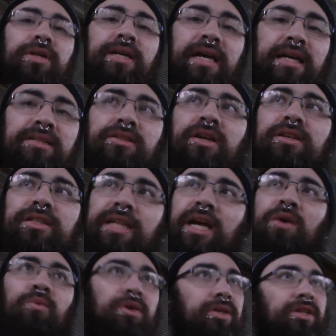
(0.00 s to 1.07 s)
you guys start
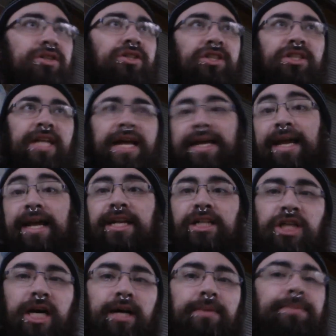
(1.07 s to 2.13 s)
saying, well, dude, just take any
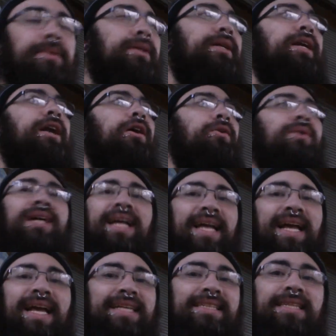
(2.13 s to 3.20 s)
job, you know,
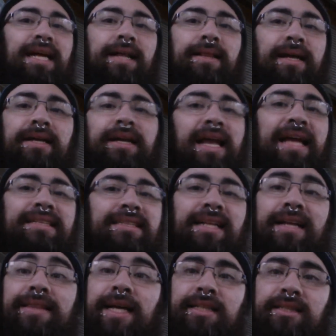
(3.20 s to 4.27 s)
it's not
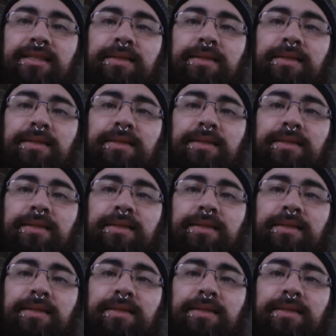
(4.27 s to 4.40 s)
that